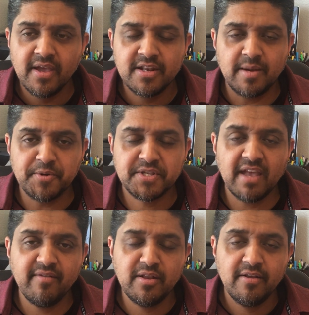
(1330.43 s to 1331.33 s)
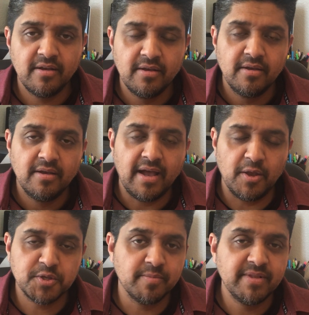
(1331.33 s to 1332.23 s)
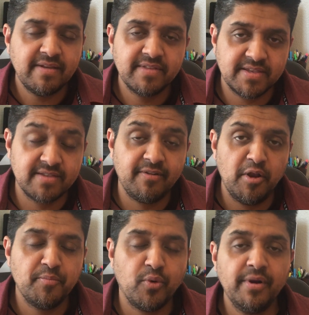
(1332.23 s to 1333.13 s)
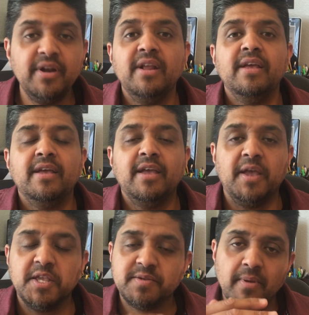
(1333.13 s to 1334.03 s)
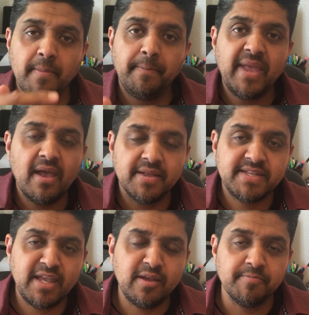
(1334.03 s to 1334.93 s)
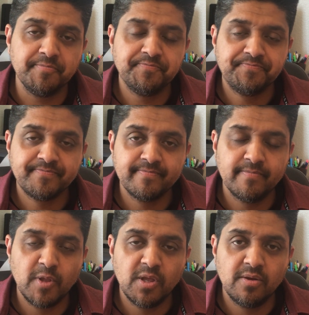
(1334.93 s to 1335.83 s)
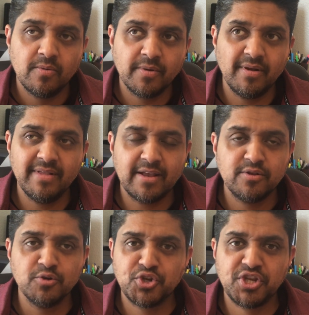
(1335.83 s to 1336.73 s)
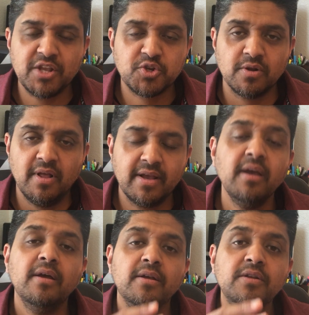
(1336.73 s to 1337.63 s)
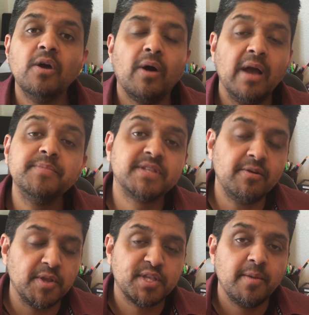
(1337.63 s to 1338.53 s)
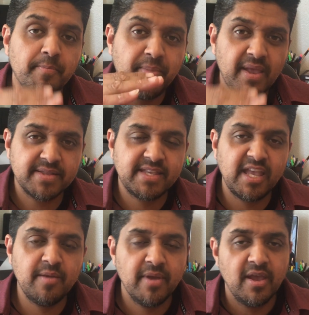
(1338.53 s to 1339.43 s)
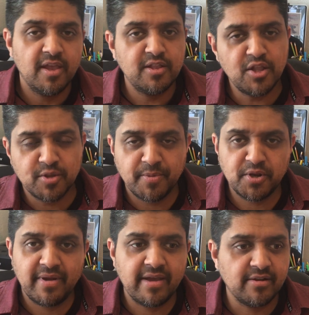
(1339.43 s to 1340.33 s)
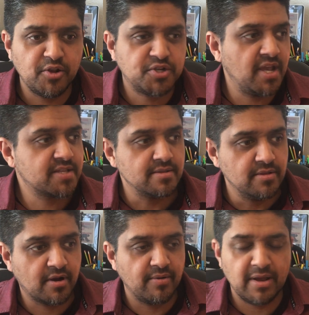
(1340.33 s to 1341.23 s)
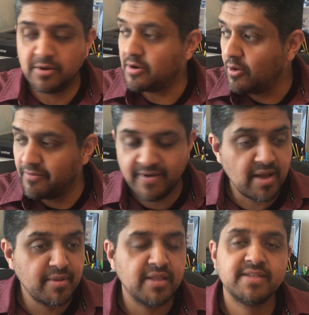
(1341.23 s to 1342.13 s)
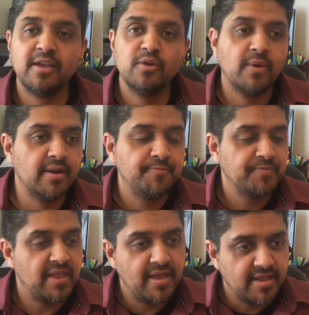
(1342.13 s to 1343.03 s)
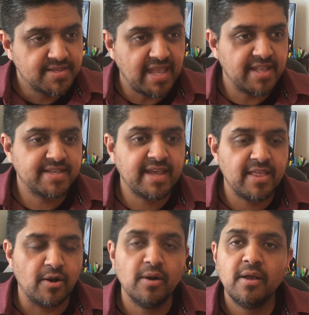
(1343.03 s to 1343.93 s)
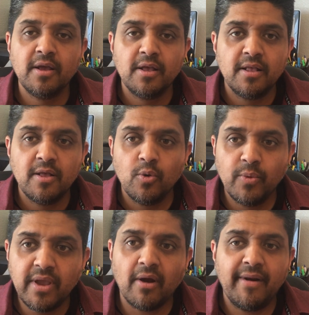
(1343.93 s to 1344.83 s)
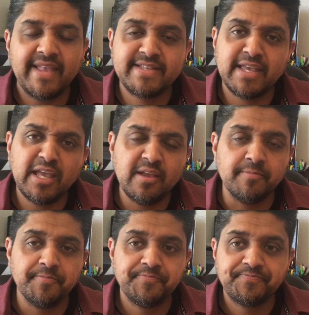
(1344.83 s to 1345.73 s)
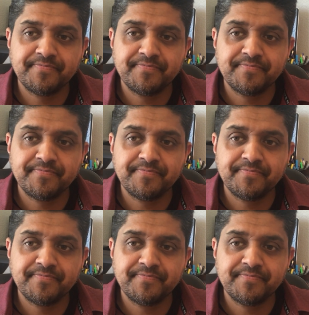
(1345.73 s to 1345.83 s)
Number 7, I also believe this is very important, is be a team. Well, you're like, no shit, Sherlock. No, I'm serious. Be a team. You need to put your hand on your chest, look around your whole family and say, you know what? Say it together. We are a team.